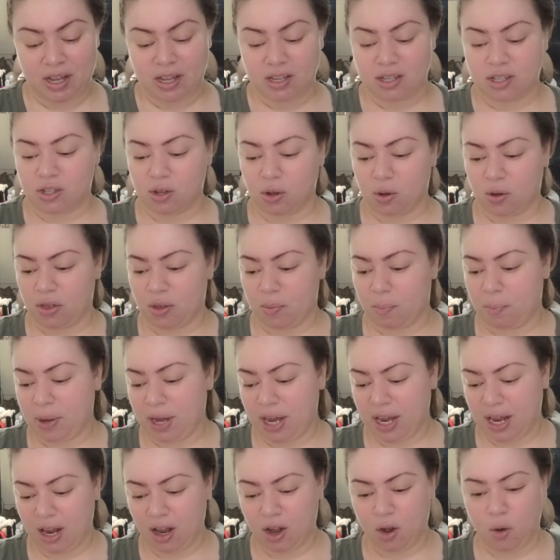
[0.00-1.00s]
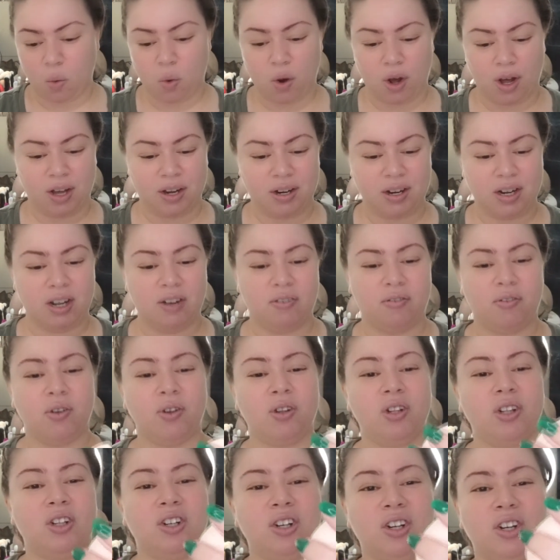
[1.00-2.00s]
So the pink one, if
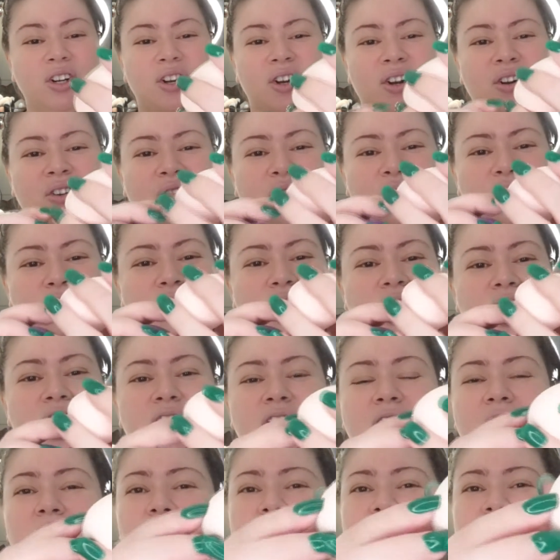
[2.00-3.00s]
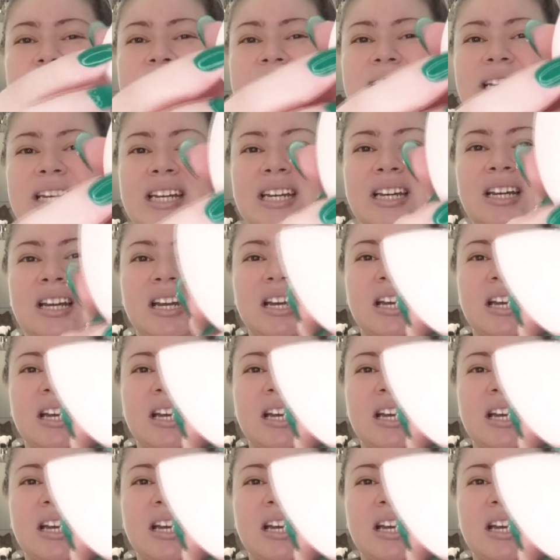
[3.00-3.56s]
you look really closely,